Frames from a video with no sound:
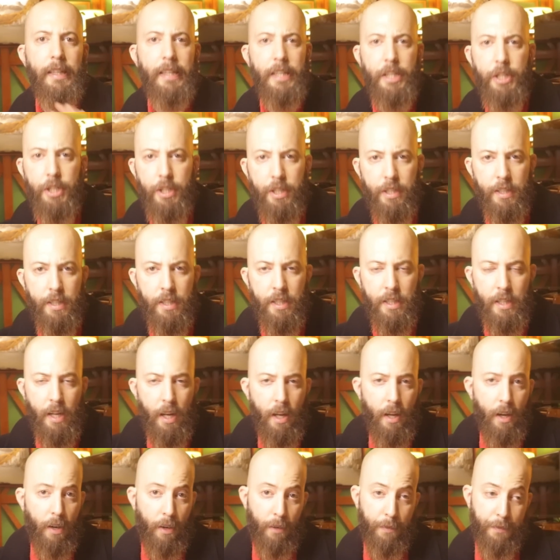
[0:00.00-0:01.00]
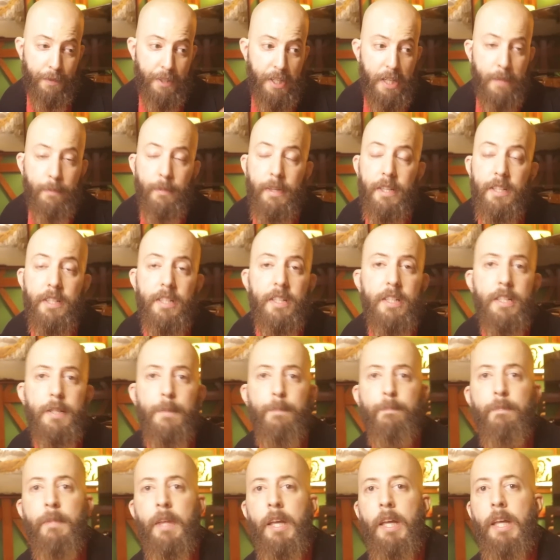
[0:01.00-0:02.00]
legions of demons.
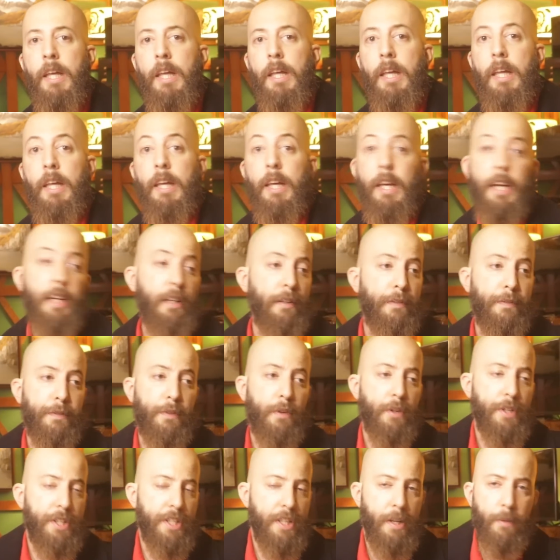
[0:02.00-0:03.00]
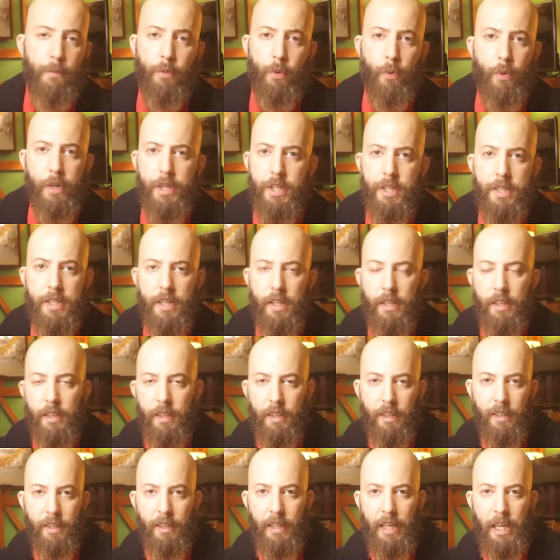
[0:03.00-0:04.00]
And for some
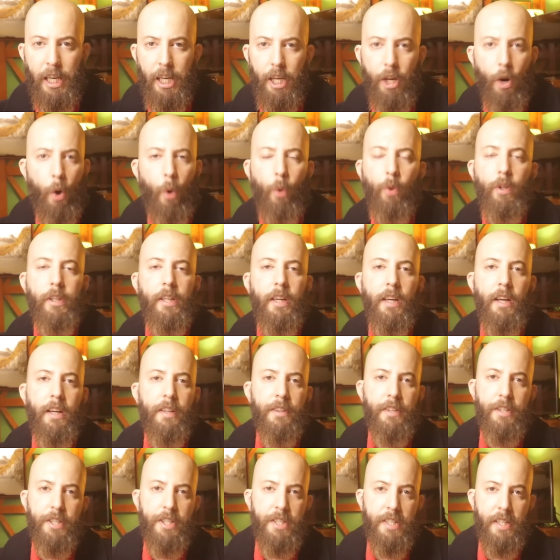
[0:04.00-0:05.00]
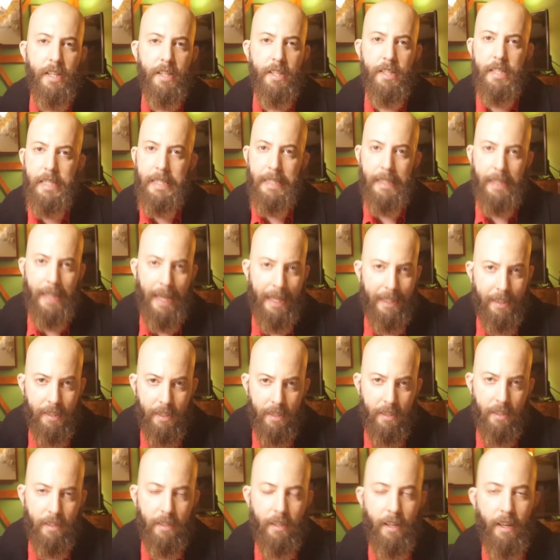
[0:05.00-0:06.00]
reason, he only understands
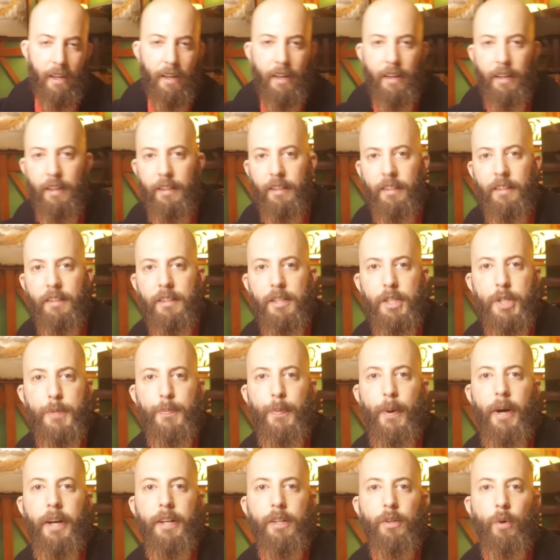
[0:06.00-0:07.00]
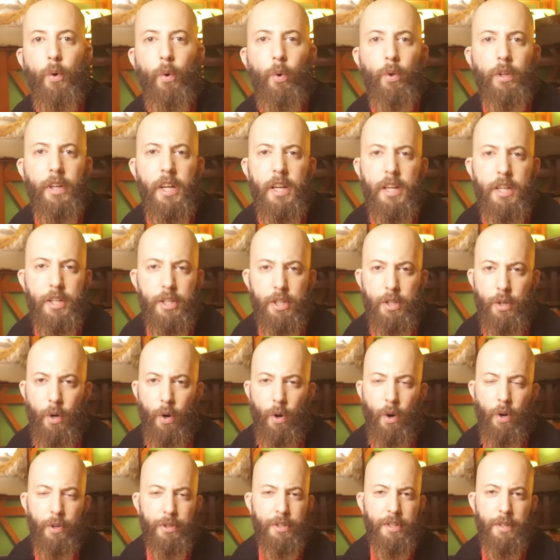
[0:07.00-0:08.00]
Latin, and despite all his
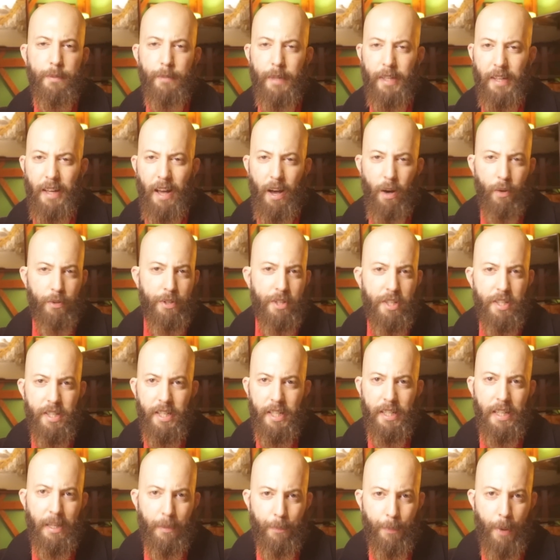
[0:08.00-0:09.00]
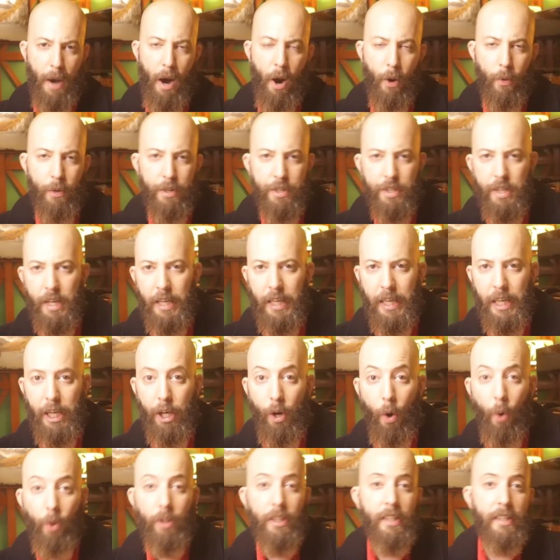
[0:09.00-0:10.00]
awesome and outstanding powers,
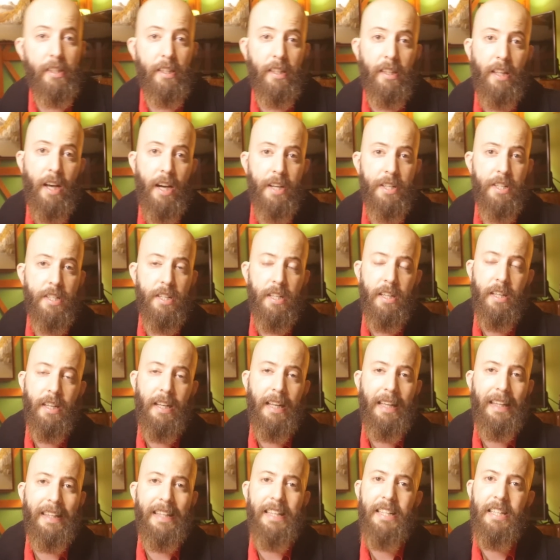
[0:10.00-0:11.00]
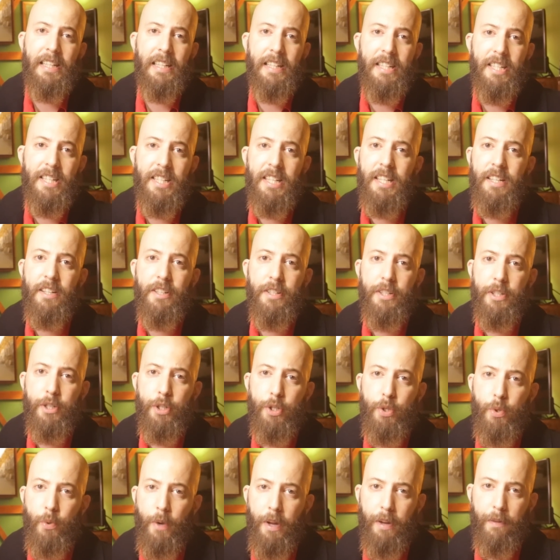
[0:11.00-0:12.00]
he only delights in leading sinners
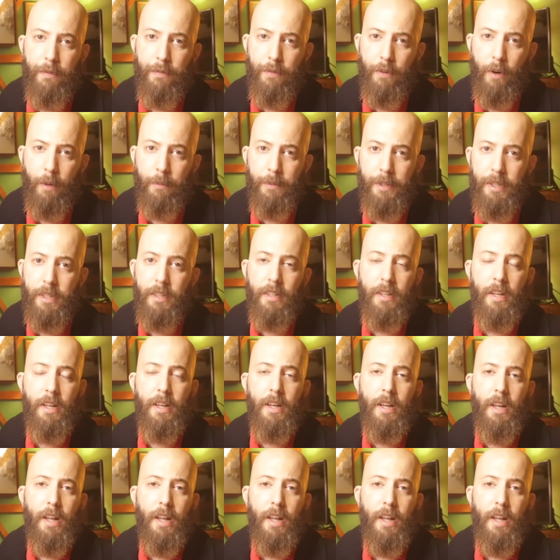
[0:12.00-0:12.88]
astray from the